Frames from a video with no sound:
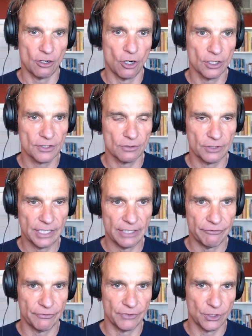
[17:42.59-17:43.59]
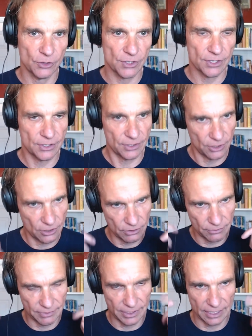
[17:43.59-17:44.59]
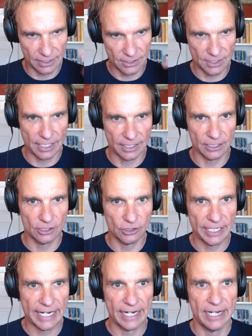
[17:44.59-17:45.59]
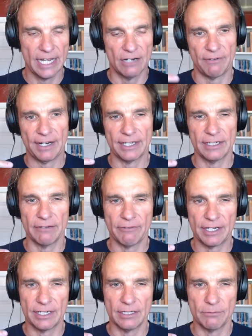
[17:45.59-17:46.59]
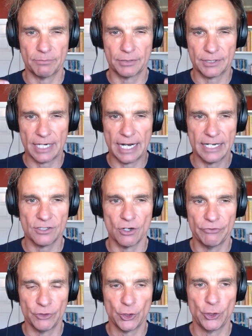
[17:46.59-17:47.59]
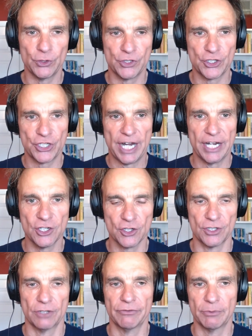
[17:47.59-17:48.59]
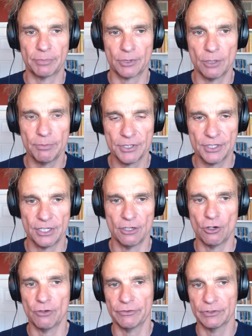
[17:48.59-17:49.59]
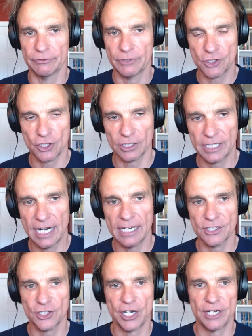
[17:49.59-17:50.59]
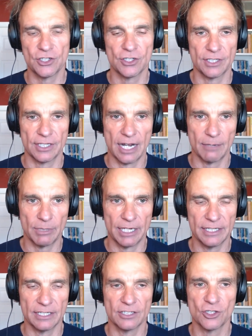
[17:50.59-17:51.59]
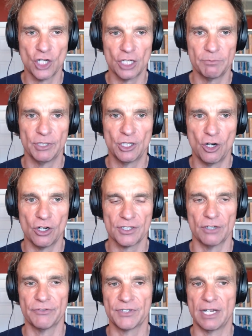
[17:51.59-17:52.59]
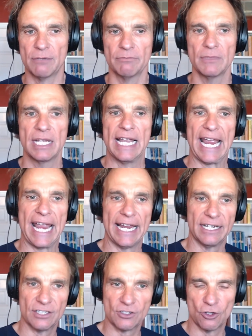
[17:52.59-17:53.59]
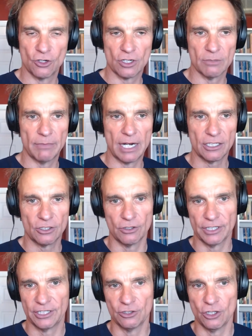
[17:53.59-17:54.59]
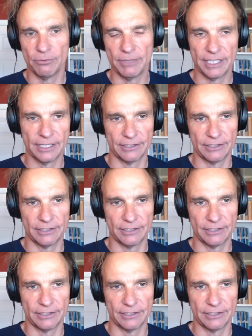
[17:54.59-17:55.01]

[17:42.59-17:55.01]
Also to give users, the understanding, okay, when a price of a good changes, of a property or of a virtual car changes in Upland, it's not because of some external macroeconomic,